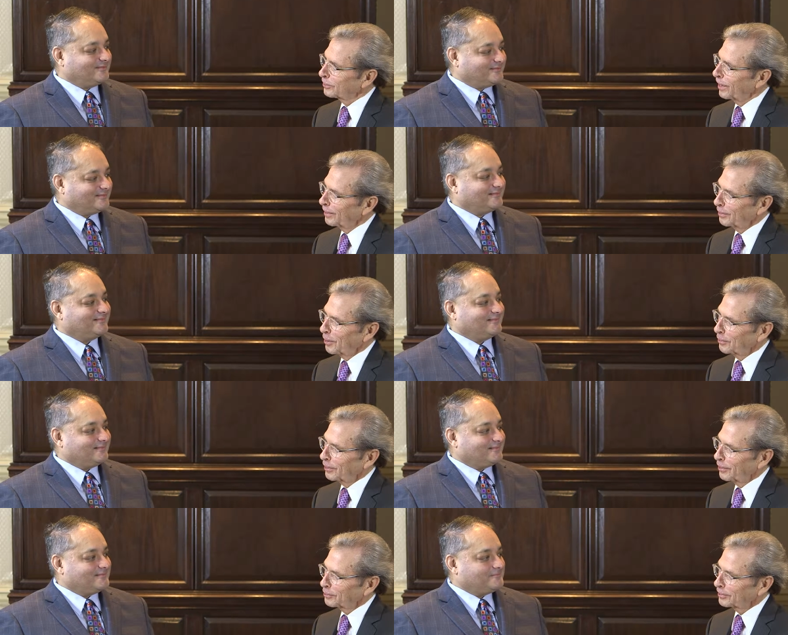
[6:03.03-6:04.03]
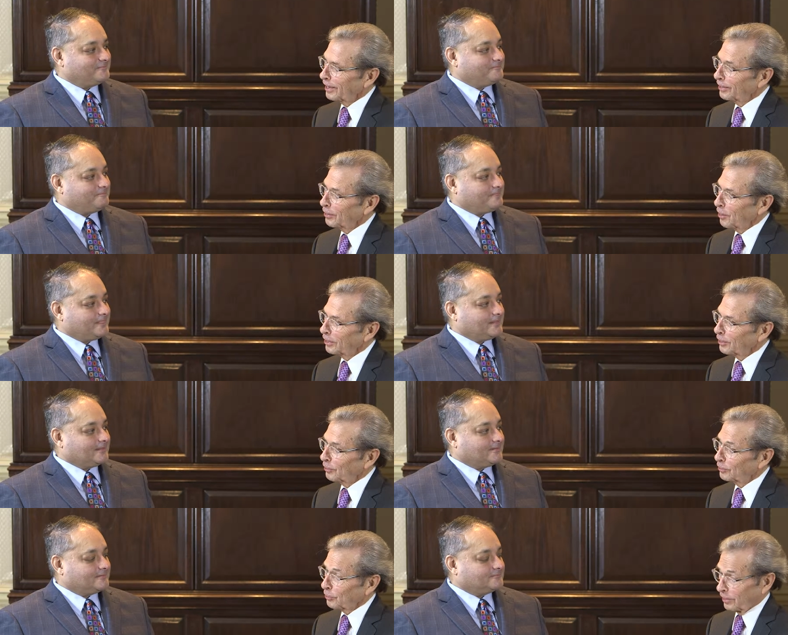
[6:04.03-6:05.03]
Speaker 1: side, on the other side of the heart
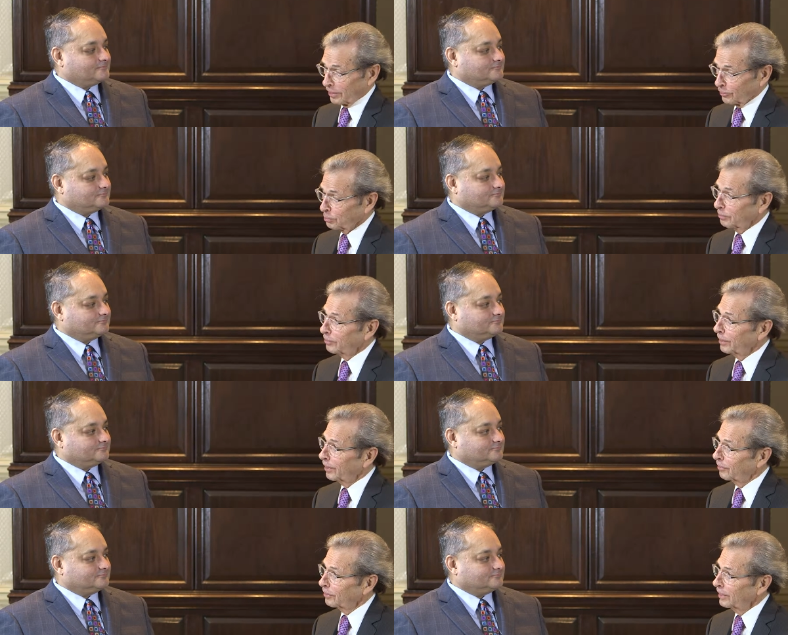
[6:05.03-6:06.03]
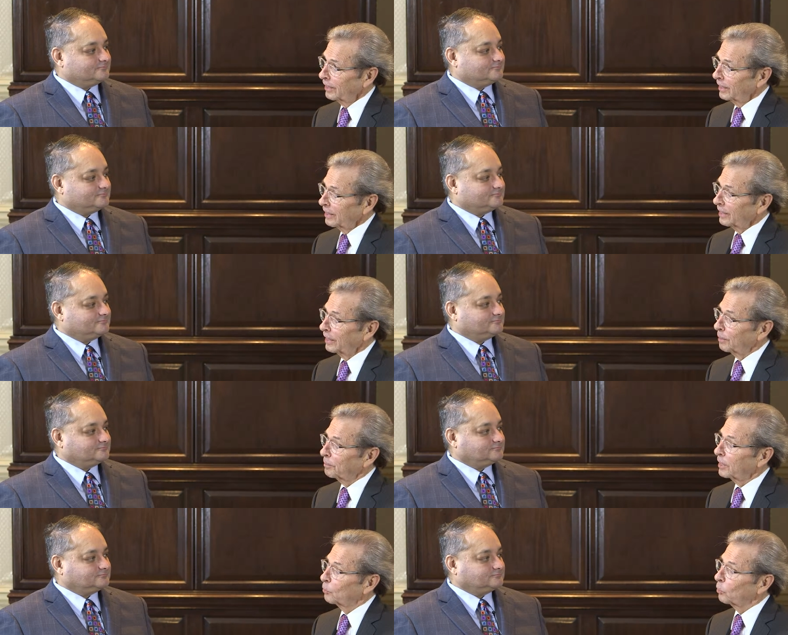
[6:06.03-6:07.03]
called the tricuspid valve.
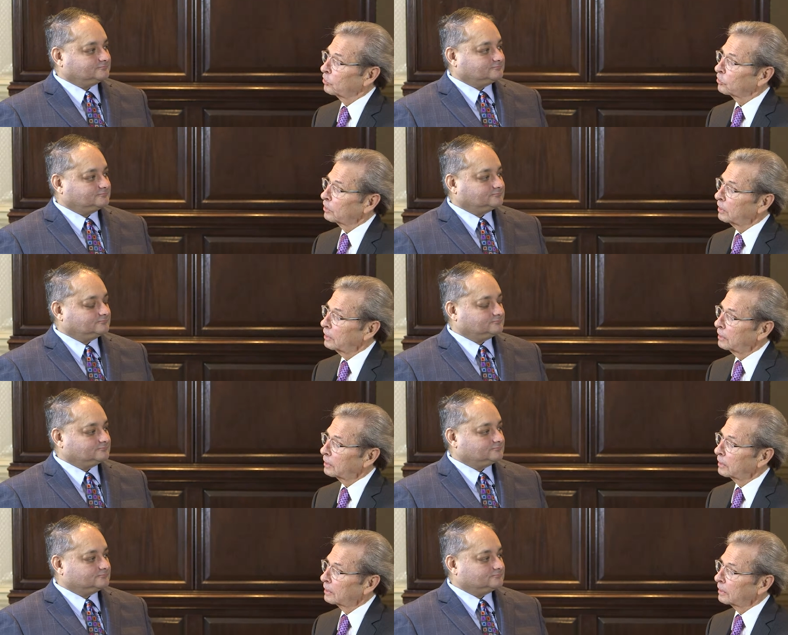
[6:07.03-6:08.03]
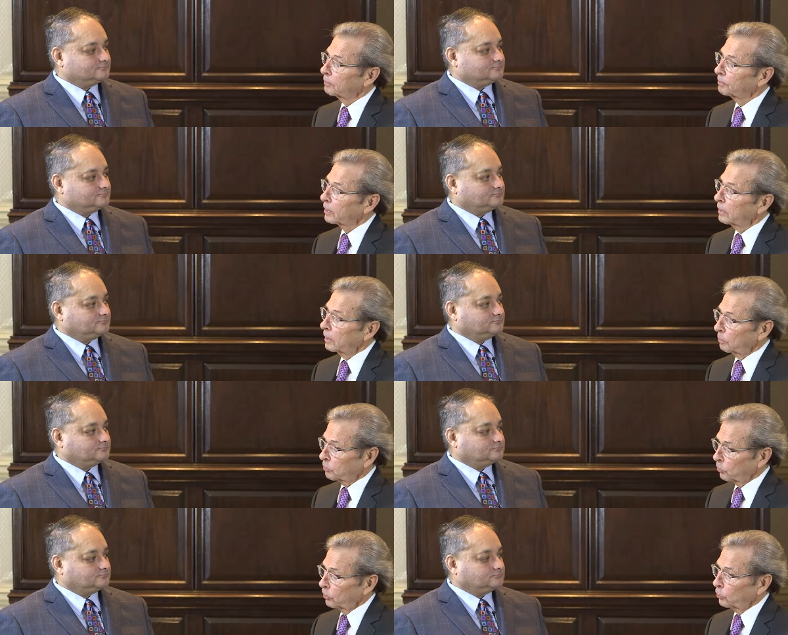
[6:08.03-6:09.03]
Um, and we see, um,
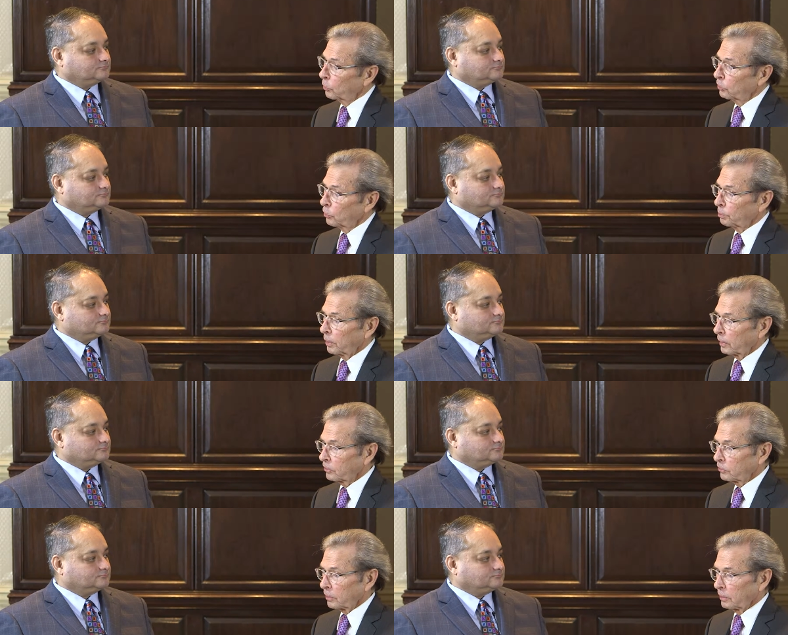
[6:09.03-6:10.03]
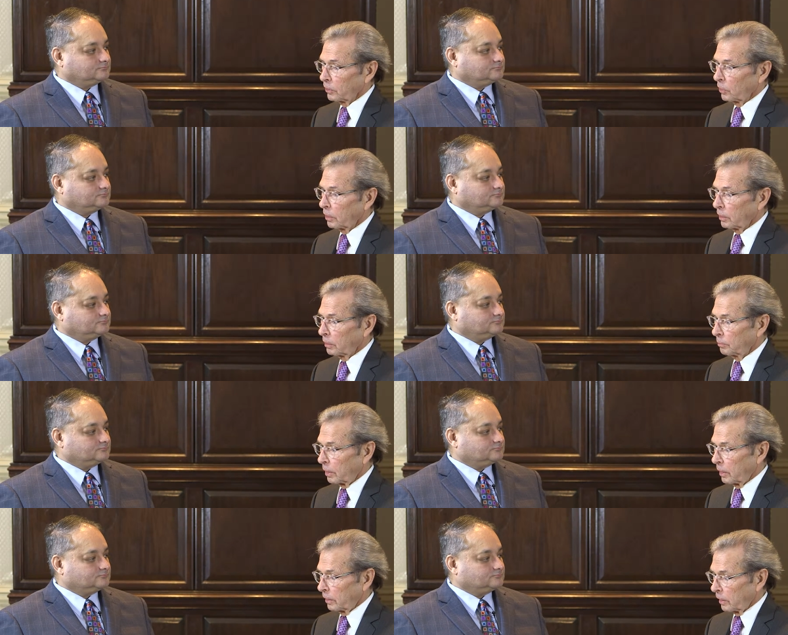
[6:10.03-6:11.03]
I'm sure you in your practice, and I know I,
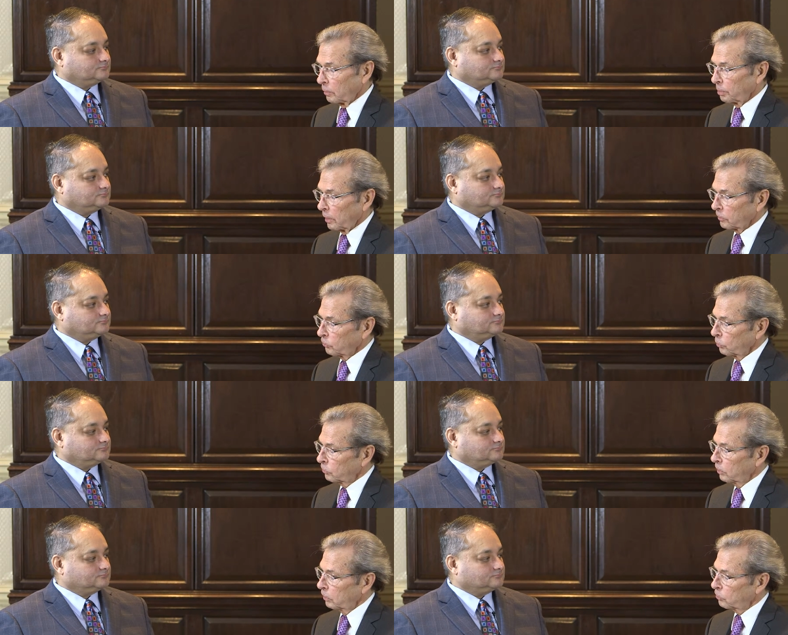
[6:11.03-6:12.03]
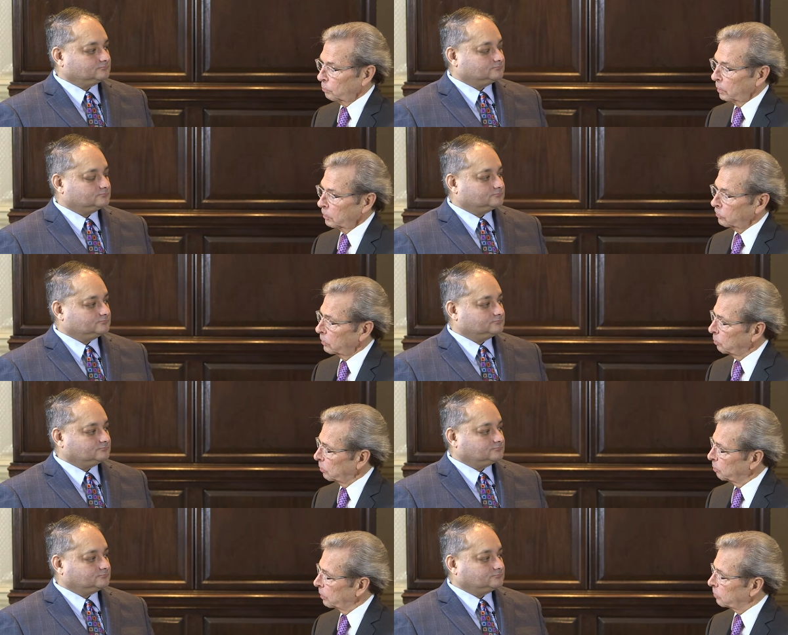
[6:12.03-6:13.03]
in, my, in our practice, we're seeing a tremendous
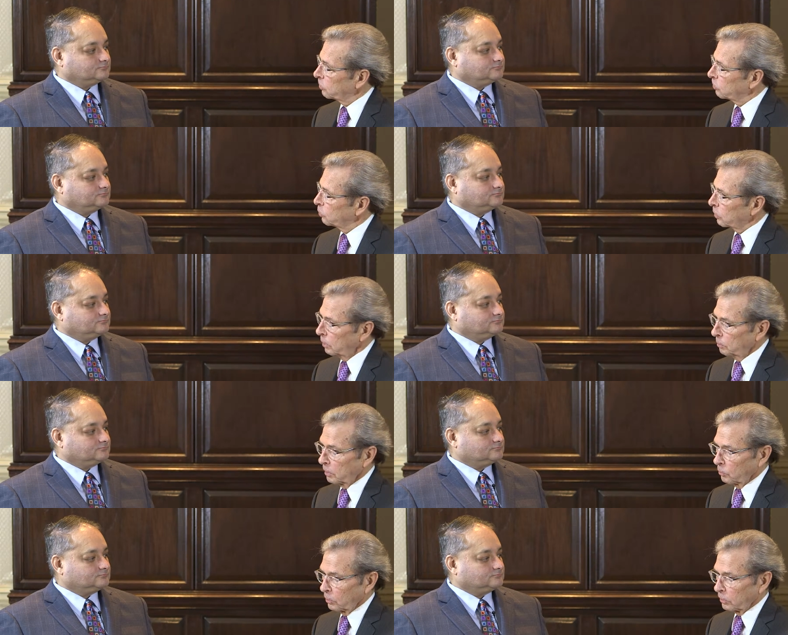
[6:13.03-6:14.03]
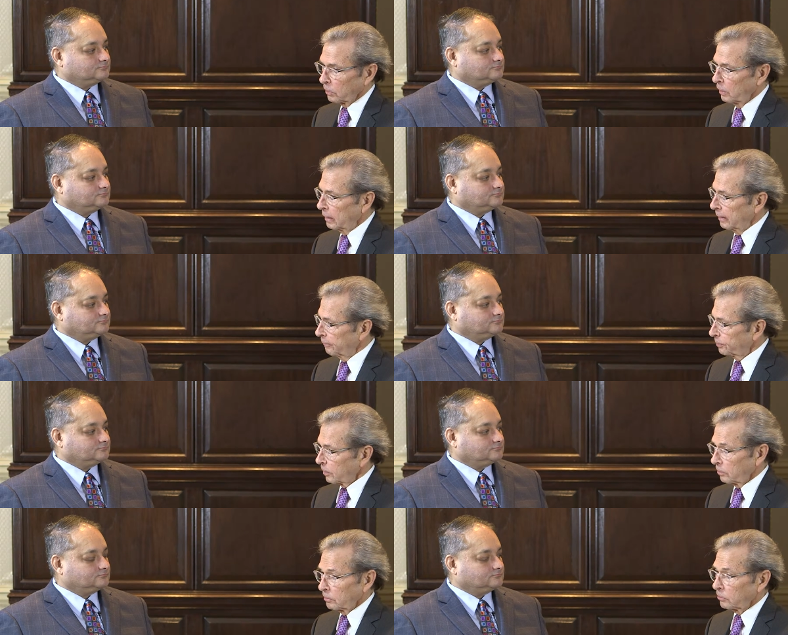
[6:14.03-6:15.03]
number of patients who come in with
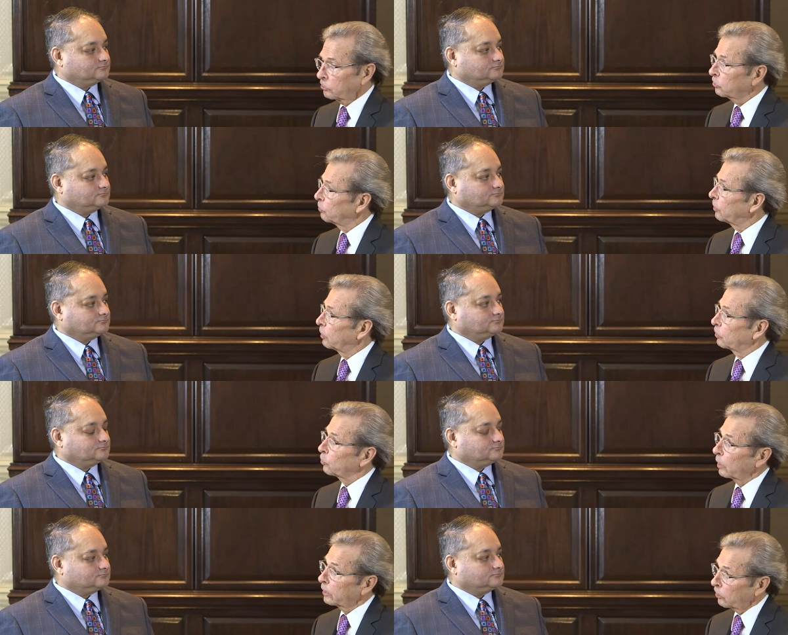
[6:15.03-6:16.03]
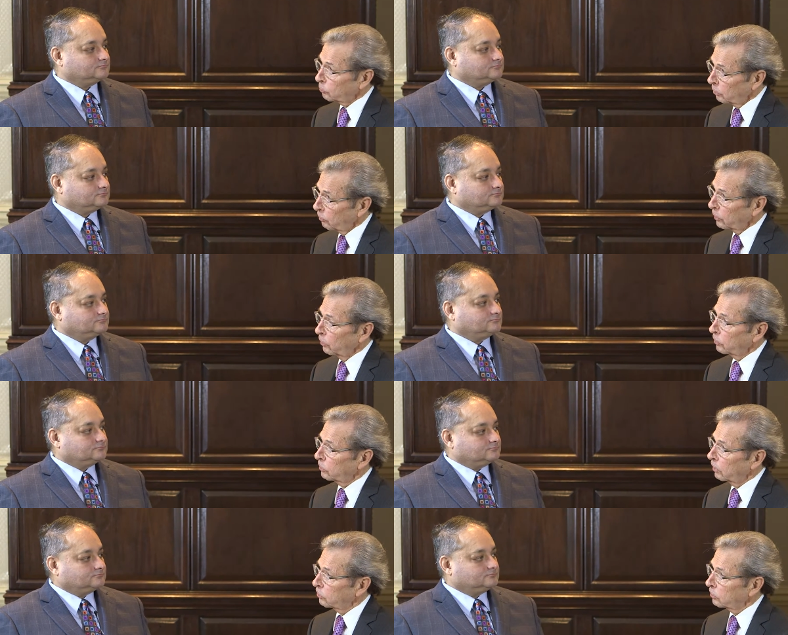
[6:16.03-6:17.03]
severe tricuspid
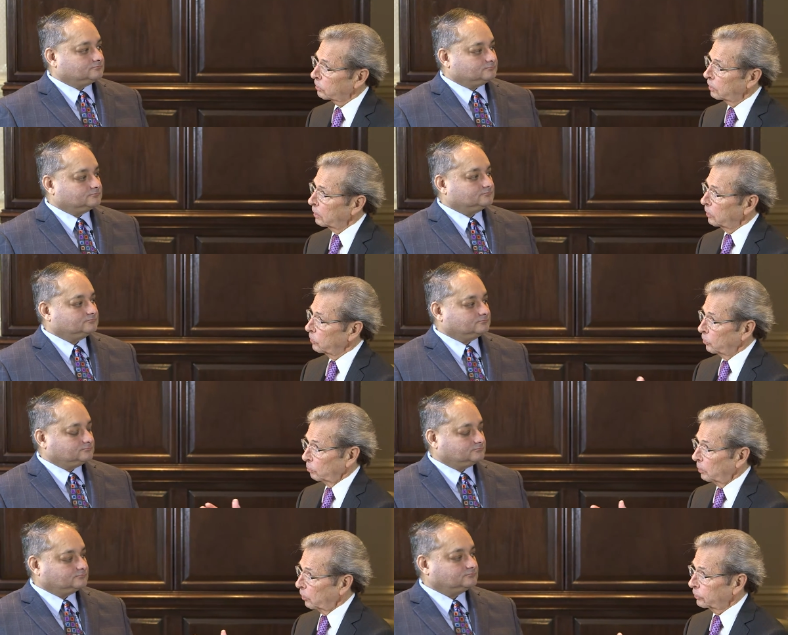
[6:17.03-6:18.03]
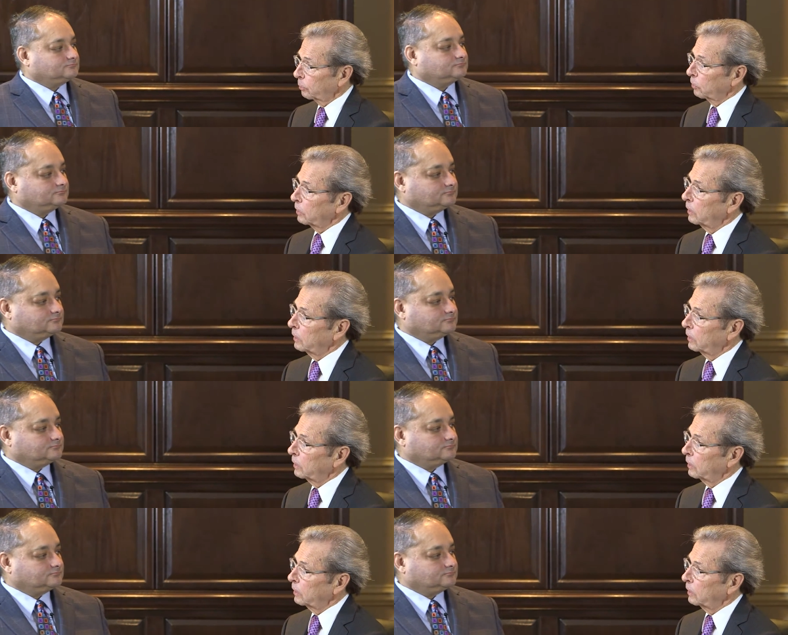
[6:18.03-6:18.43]
regurgitation due to multiple